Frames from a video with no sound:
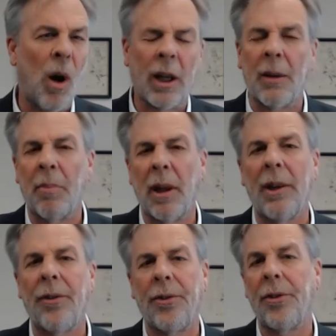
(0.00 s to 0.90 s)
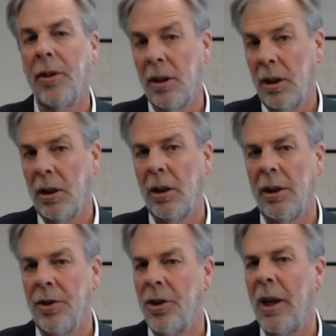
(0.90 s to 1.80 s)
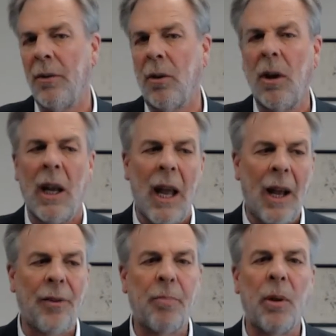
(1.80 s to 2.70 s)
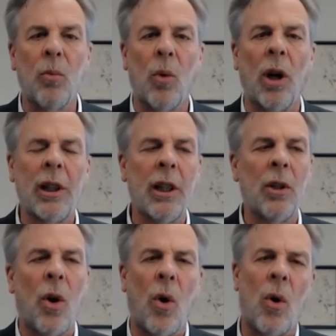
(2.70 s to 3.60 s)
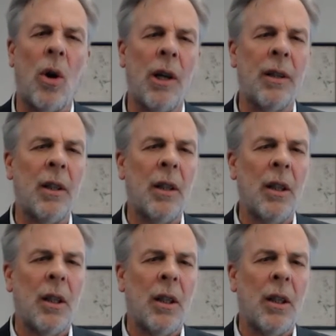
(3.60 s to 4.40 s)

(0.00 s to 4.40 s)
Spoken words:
marketplace in general, has been working on